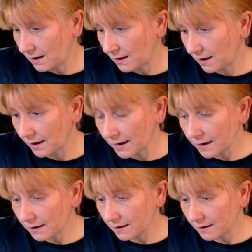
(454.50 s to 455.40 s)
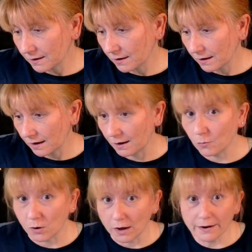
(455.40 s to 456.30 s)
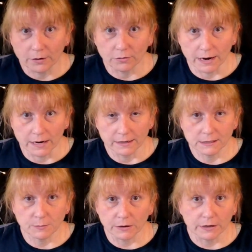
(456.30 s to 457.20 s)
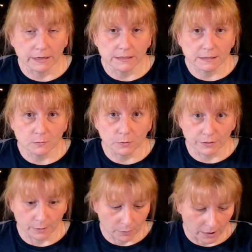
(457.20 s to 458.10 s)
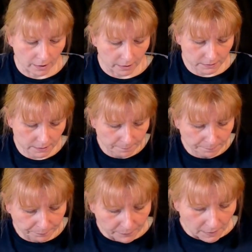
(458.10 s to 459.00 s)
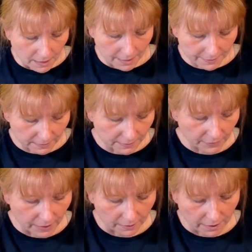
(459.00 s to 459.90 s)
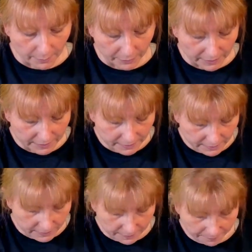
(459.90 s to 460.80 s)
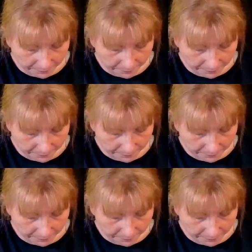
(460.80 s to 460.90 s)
I want a great experience with their product. I think they've got a lot of pluses,